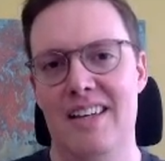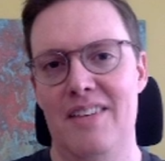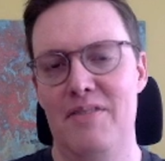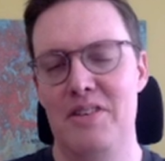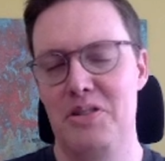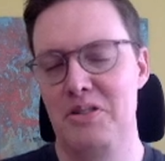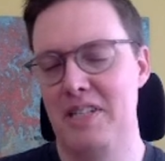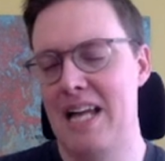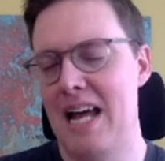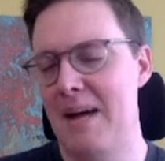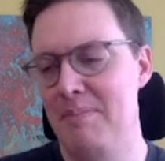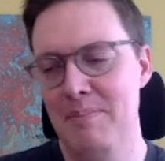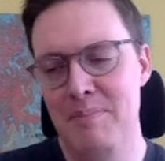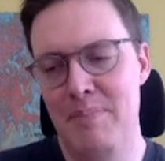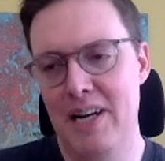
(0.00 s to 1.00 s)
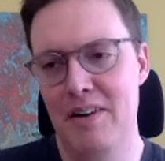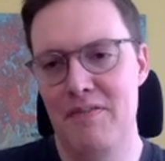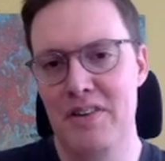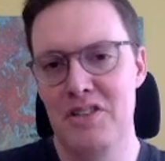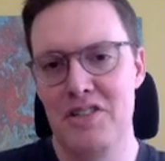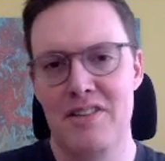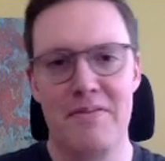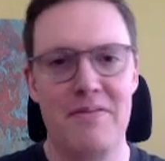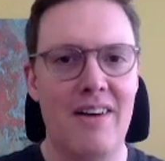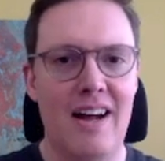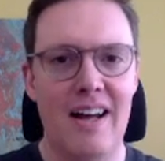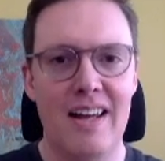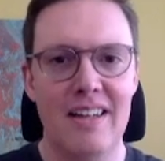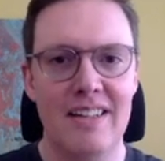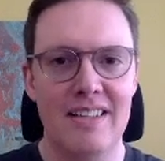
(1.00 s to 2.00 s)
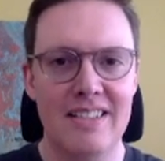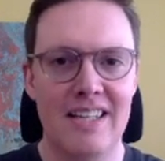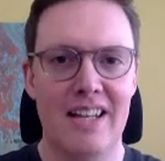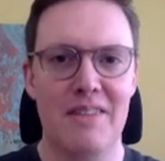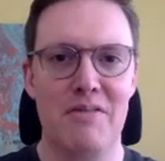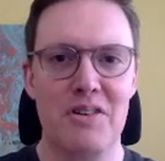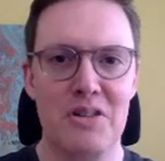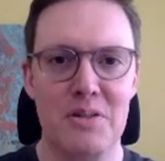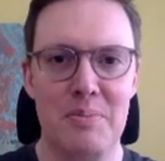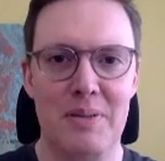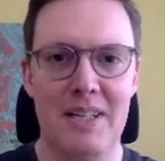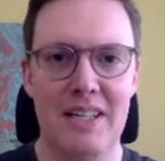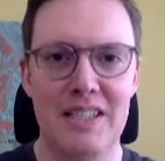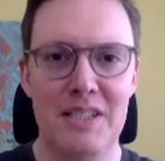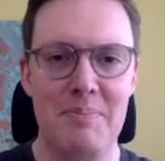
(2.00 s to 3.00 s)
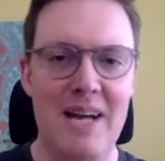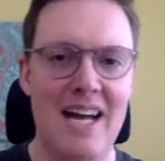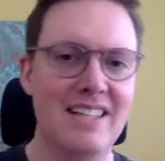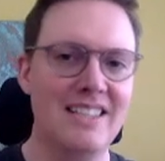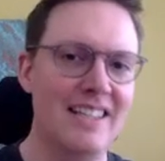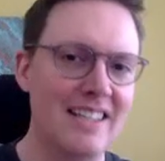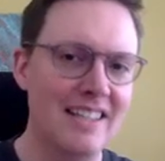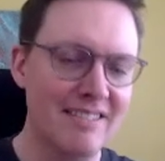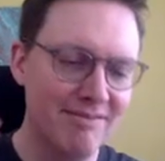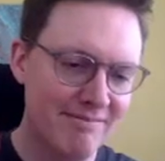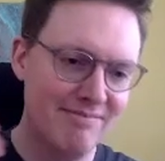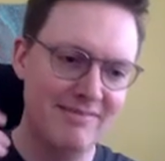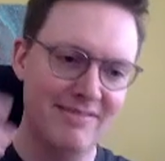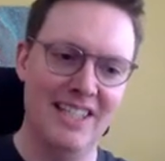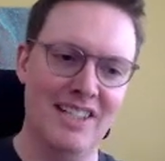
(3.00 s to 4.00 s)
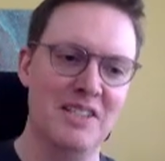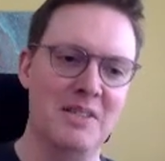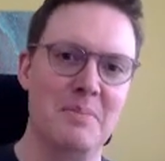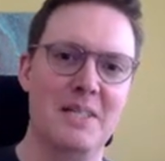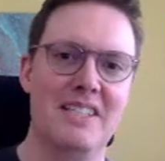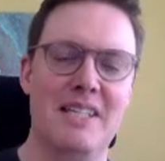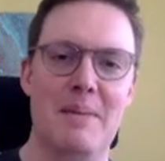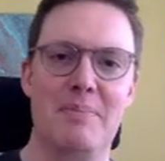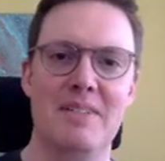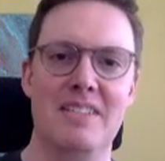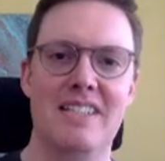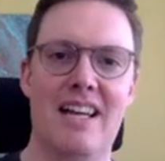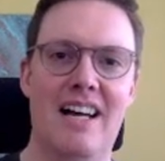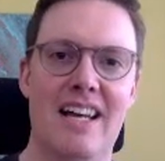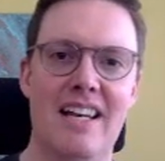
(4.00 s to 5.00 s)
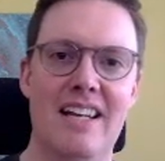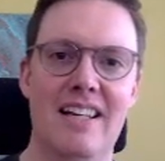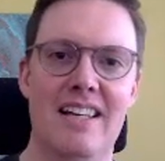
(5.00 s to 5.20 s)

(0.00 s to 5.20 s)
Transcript: Fischer's got bigger fish to fry. He's on the verge of playing Spassky, tells him to step aside.